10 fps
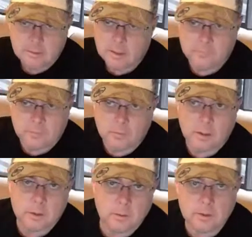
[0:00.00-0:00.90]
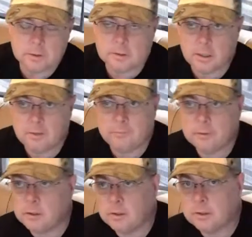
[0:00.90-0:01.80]
If you want to do it yourself, you
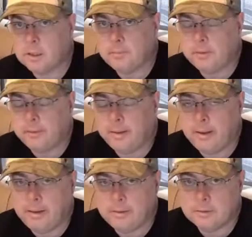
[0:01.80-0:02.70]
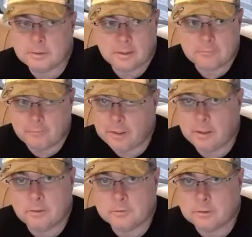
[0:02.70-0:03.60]
can look it up online. There's
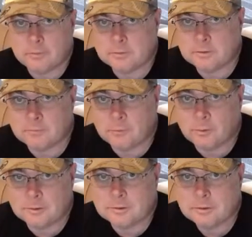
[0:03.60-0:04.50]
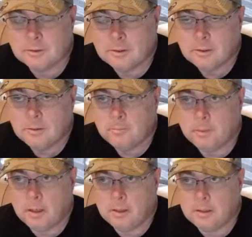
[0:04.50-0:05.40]
videos of it, of course,
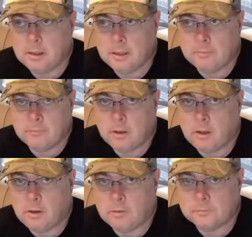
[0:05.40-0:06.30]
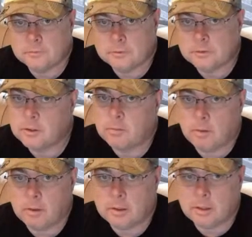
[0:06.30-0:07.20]
but it involves
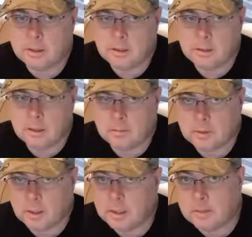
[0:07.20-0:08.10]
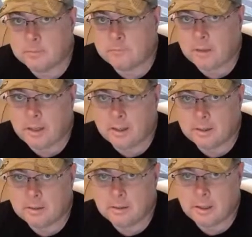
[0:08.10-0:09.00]
ceremonially cutting up the flag
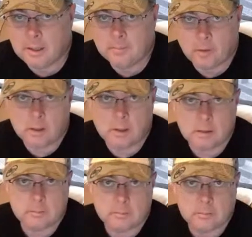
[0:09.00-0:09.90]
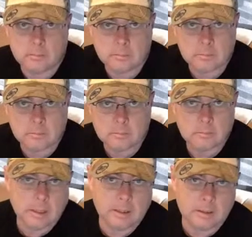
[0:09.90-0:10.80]
and burning it.
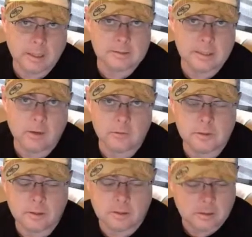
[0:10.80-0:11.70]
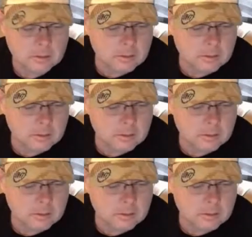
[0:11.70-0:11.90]
That's how it's done.